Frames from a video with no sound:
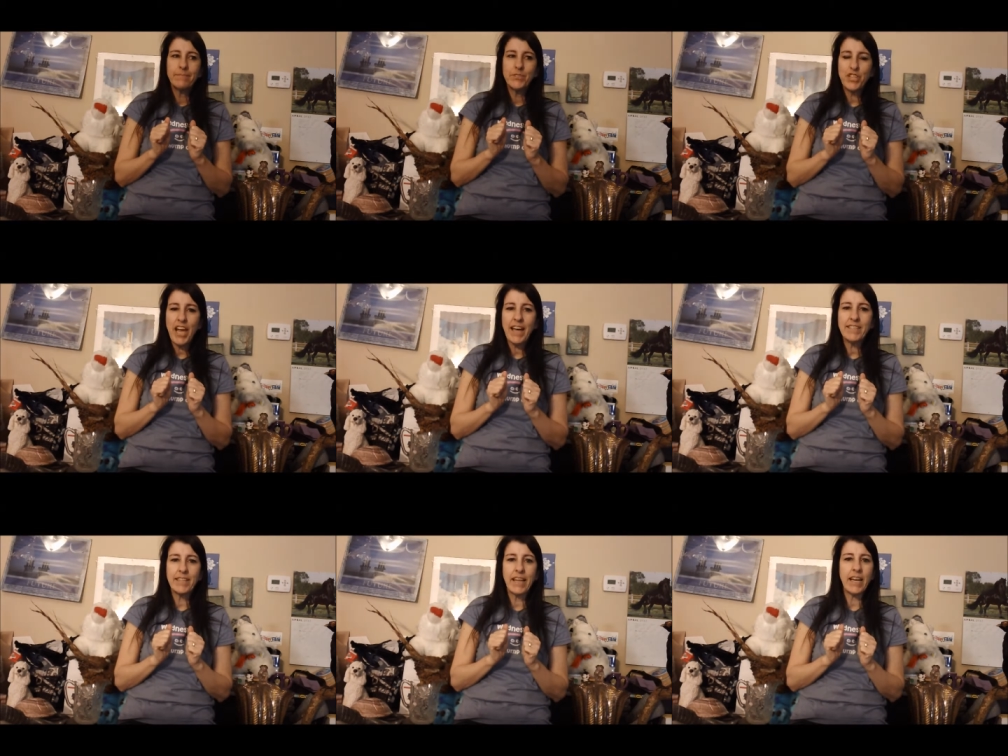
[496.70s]
she
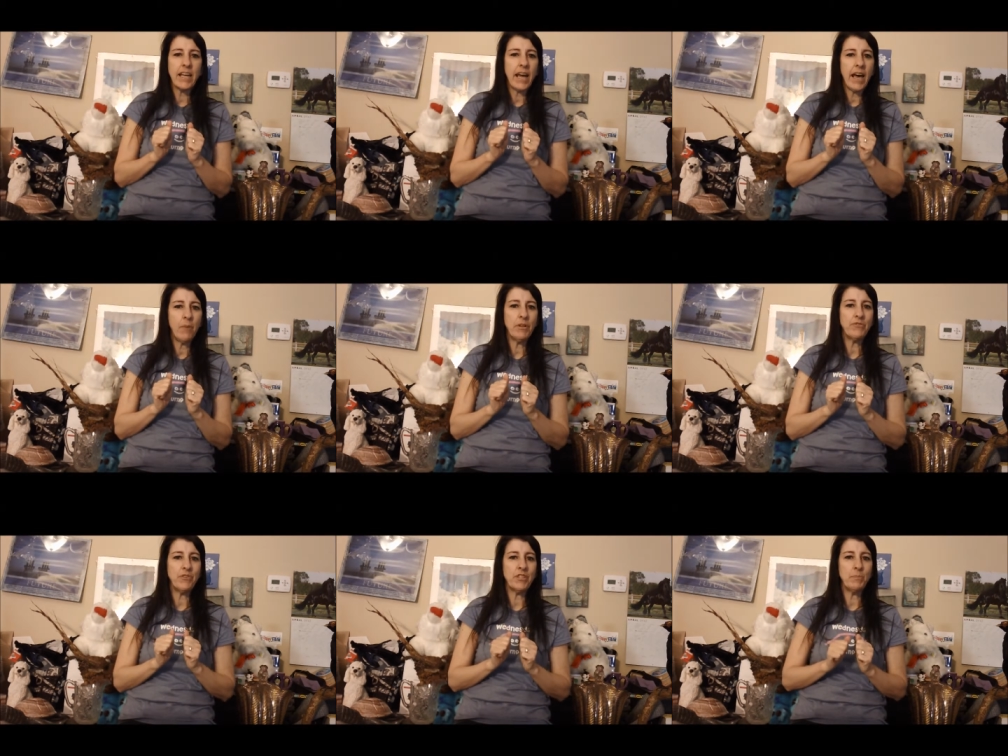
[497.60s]
asked the lady, how
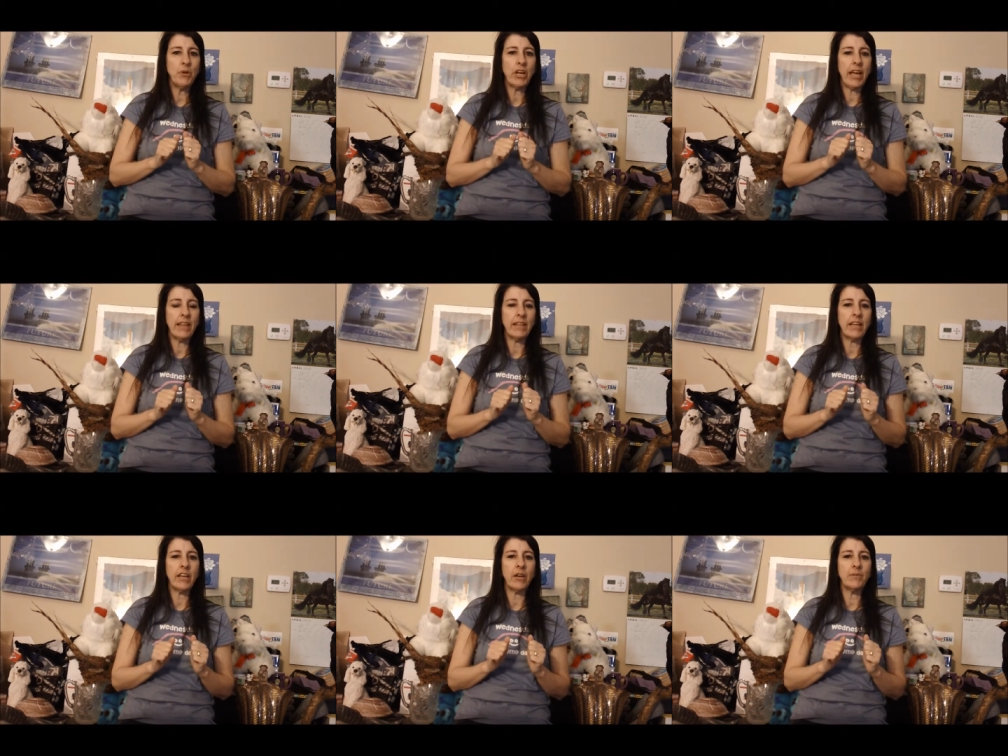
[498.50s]
much for this book? And the
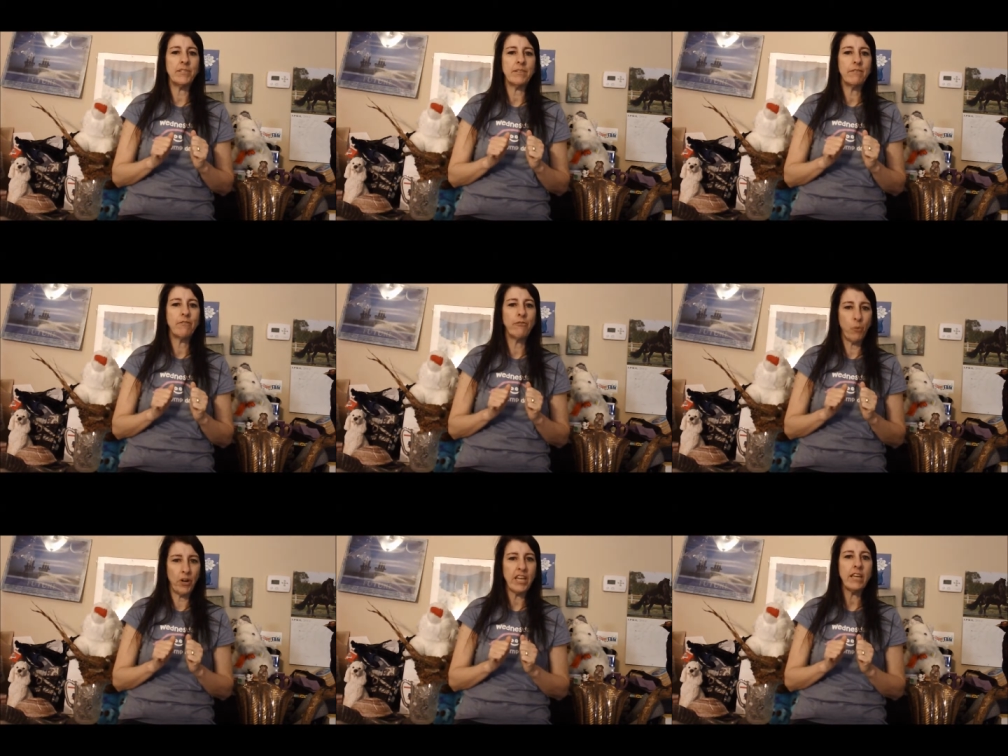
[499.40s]
lady goes,
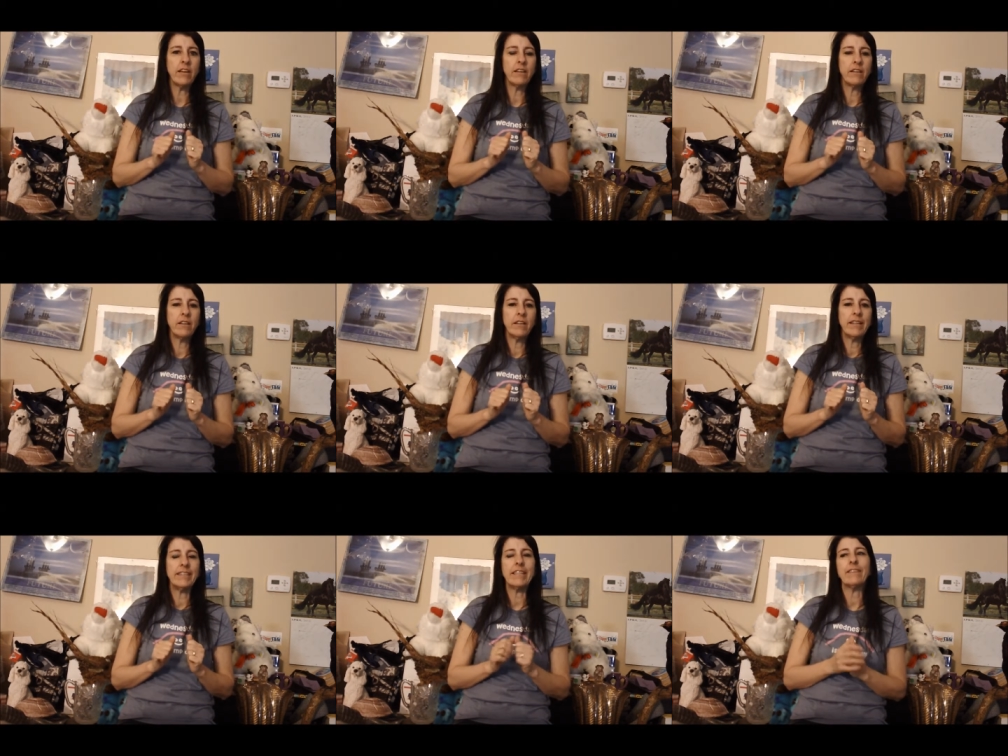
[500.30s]
40.
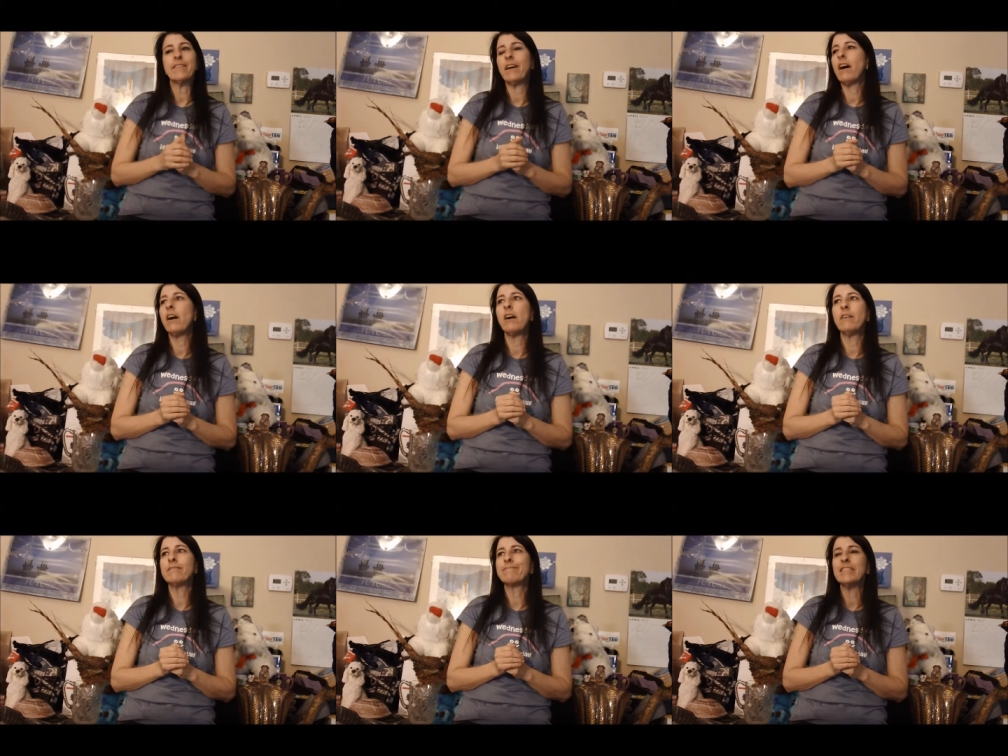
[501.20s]
She goes,
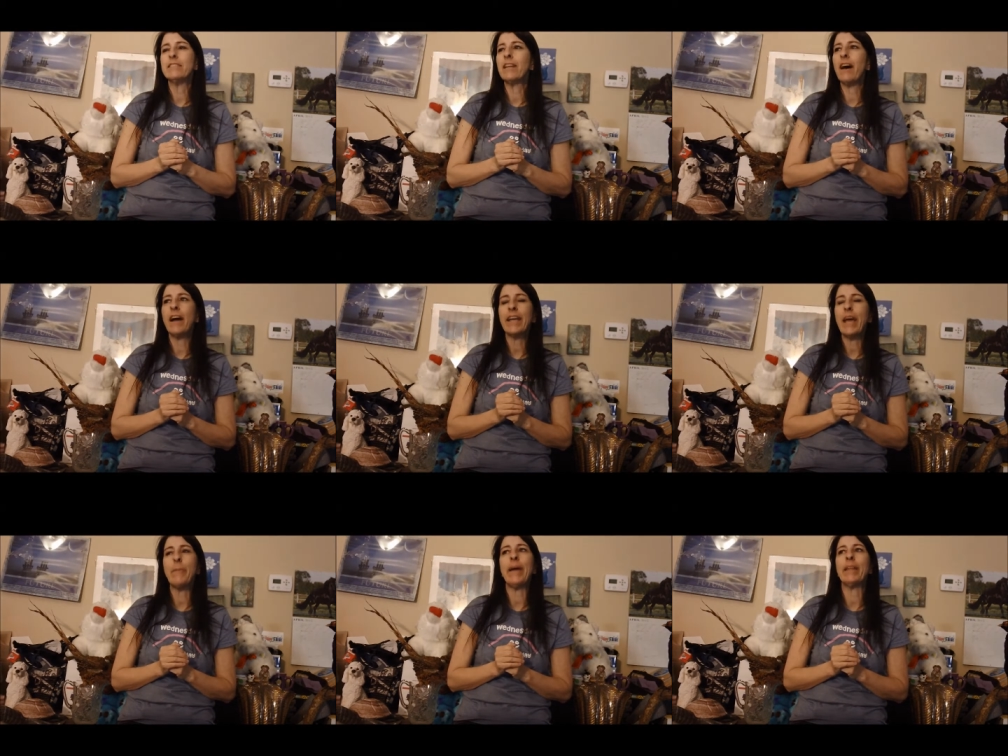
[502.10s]
oh, no, I
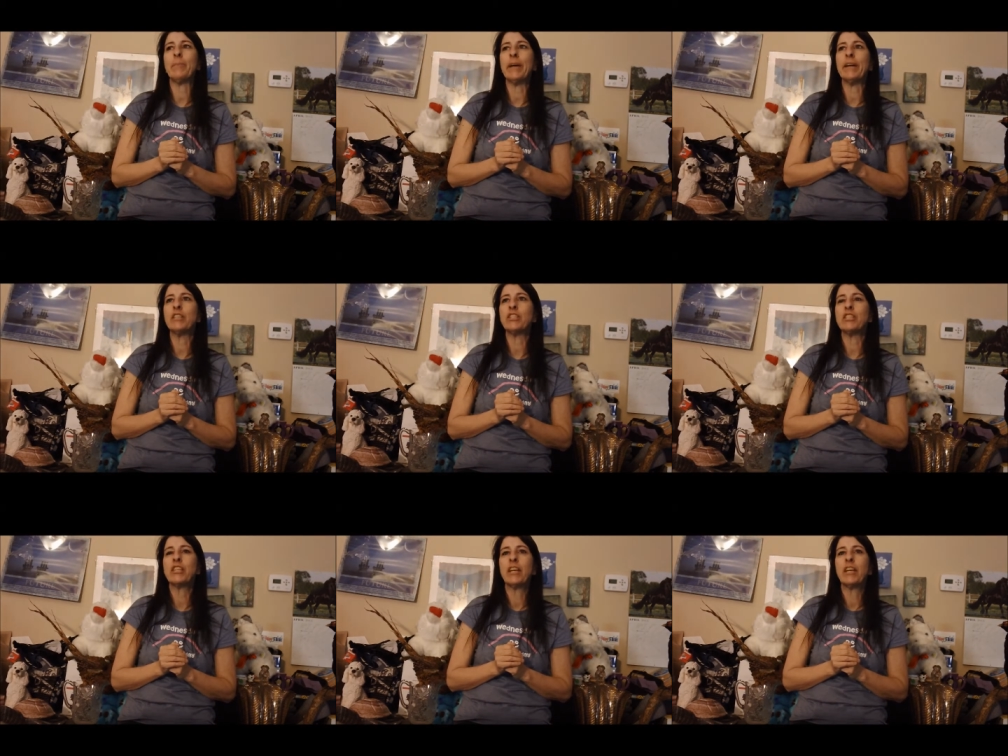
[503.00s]
can't pay that much.